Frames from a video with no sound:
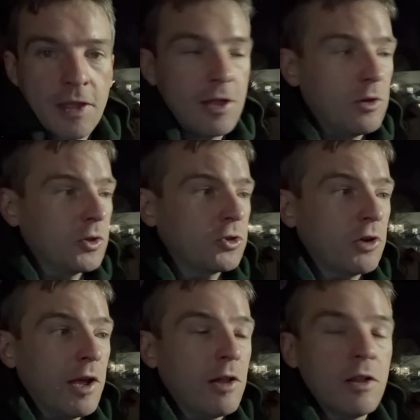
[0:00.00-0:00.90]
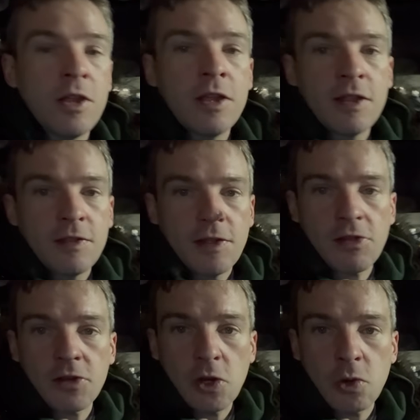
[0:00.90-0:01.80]
Hill trail.
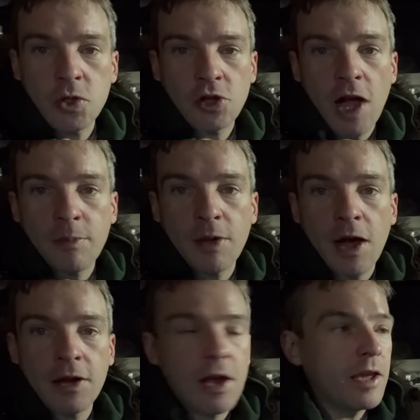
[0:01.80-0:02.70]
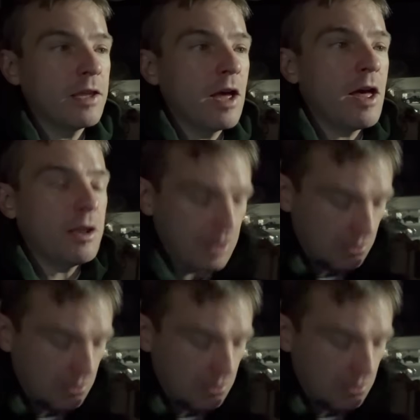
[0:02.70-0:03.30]
This new tripod I got,